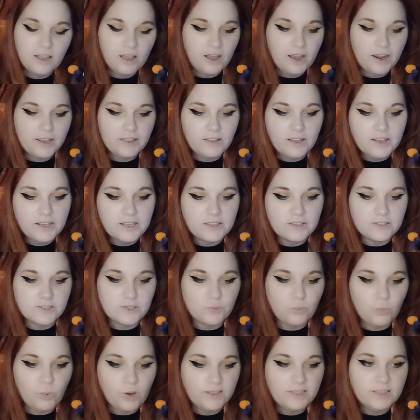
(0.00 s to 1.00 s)
I like
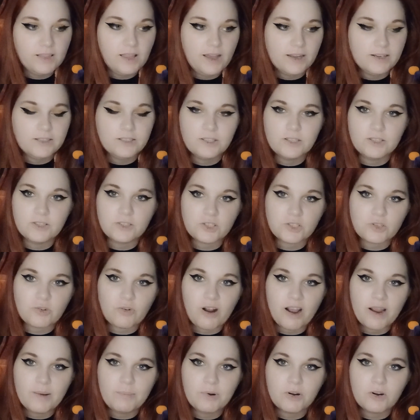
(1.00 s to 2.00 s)
this one line to
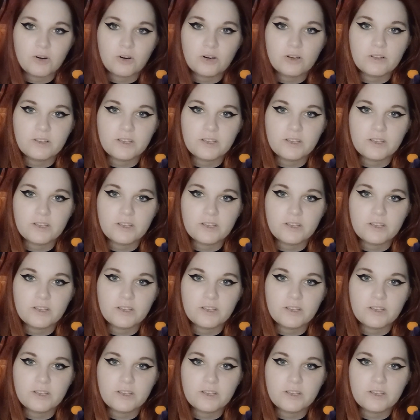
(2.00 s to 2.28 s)
describe her,